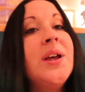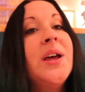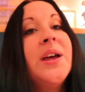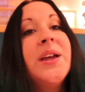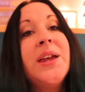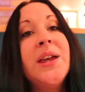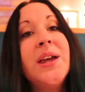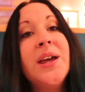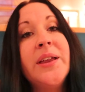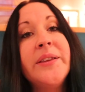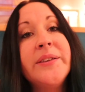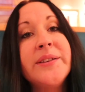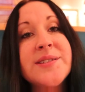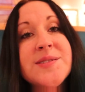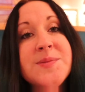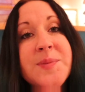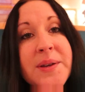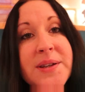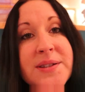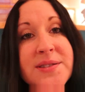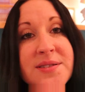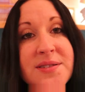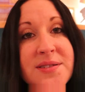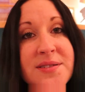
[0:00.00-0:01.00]
again, this
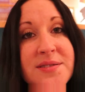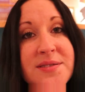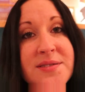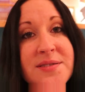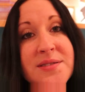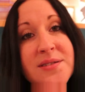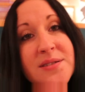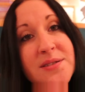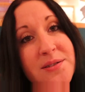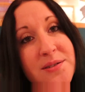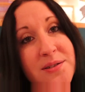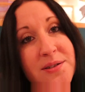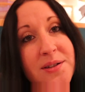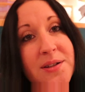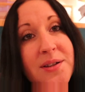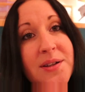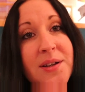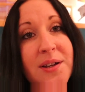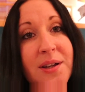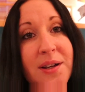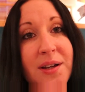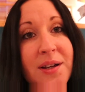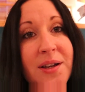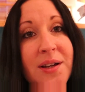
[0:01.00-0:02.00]
place is
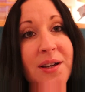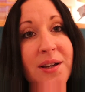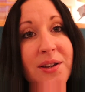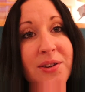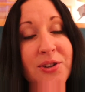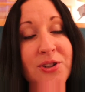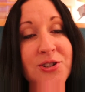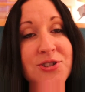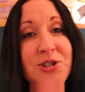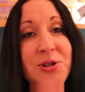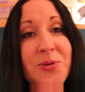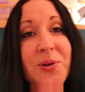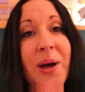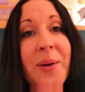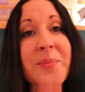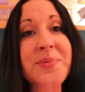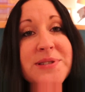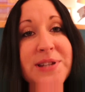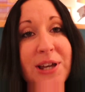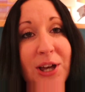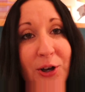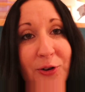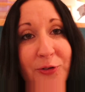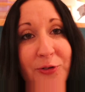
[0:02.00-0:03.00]
a little too
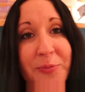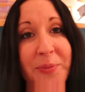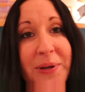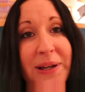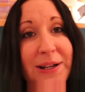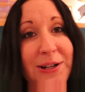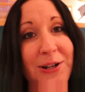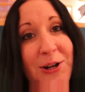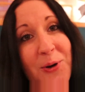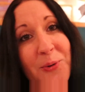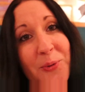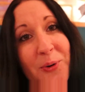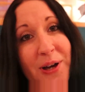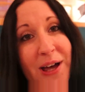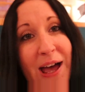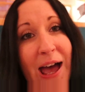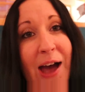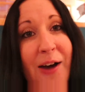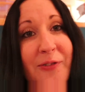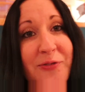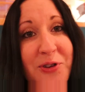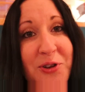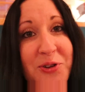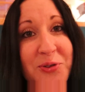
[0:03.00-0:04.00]
upscale for me to know what
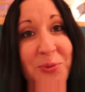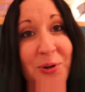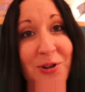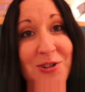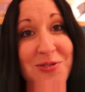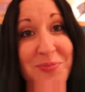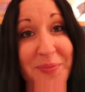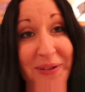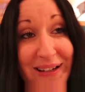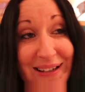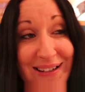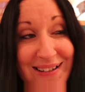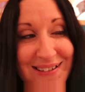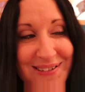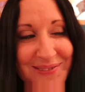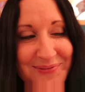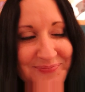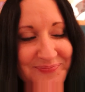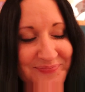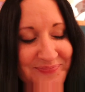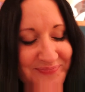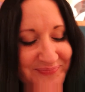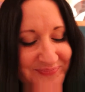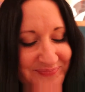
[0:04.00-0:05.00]
half those words meant.
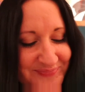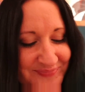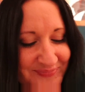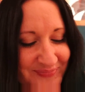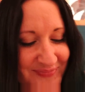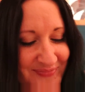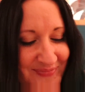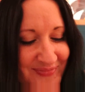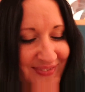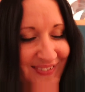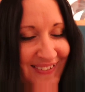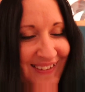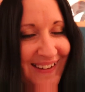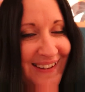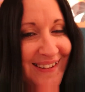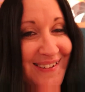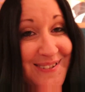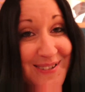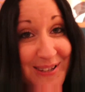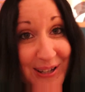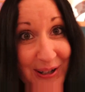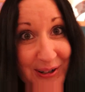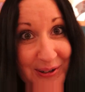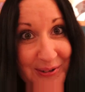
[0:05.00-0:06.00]

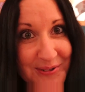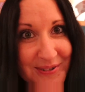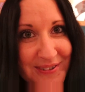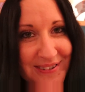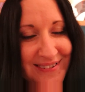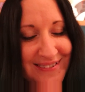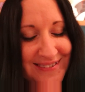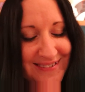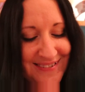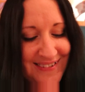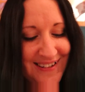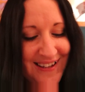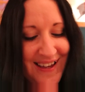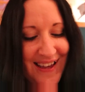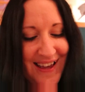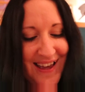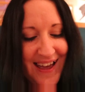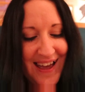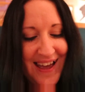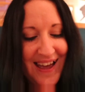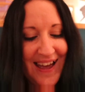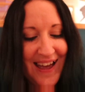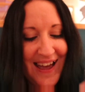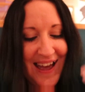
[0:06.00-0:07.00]
So,
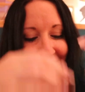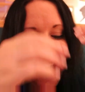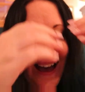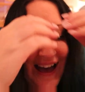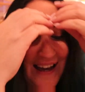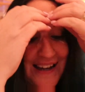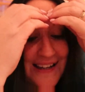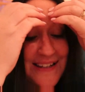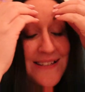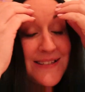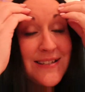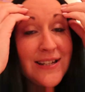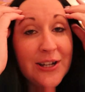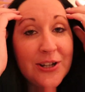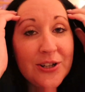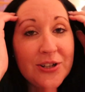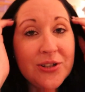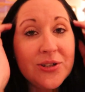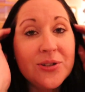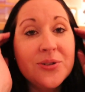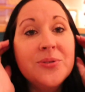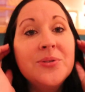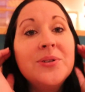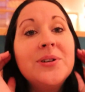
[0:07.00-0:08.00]
I can tell
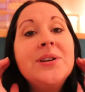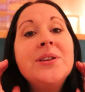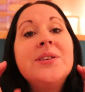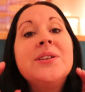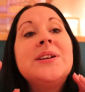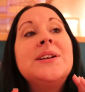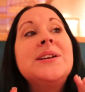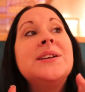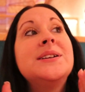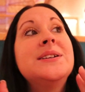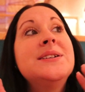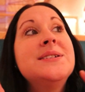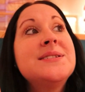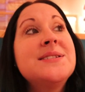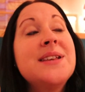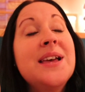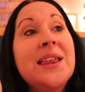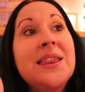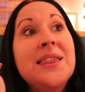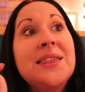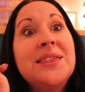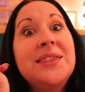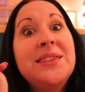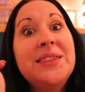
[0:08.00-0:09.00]
you that it is
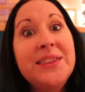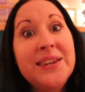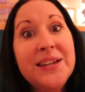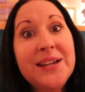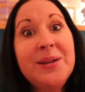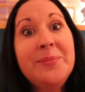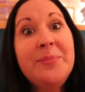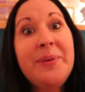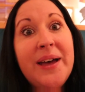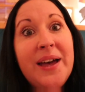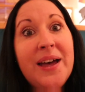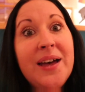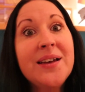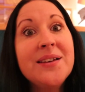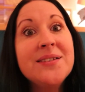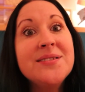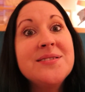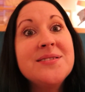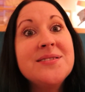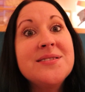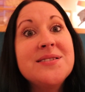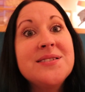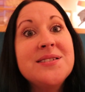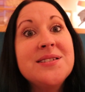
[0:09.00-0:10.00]
the
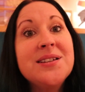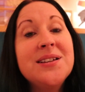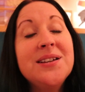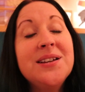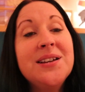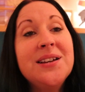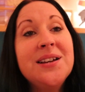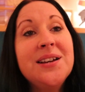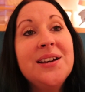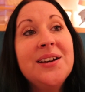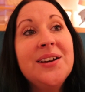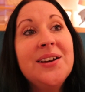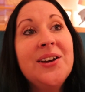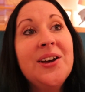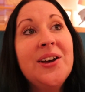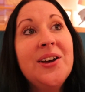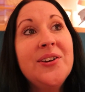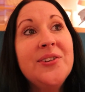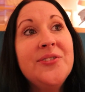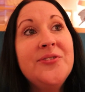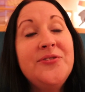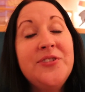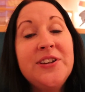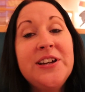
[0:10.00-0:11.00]
best
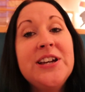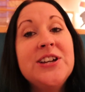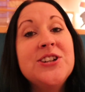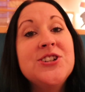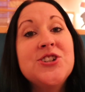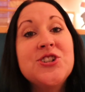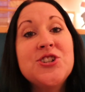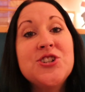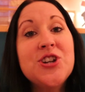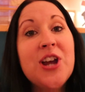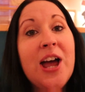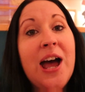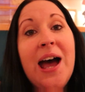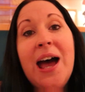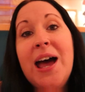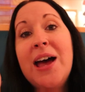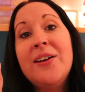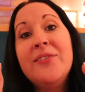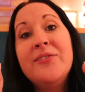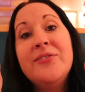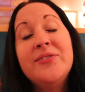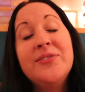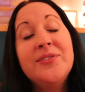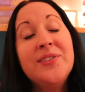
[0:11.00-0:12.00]
fish I
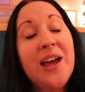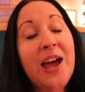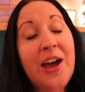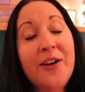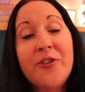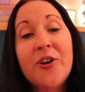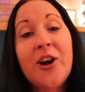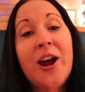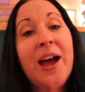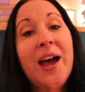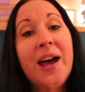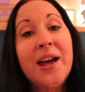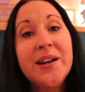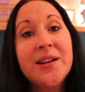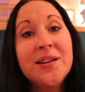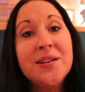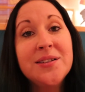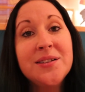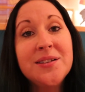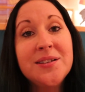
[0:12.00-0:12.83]
have ever had.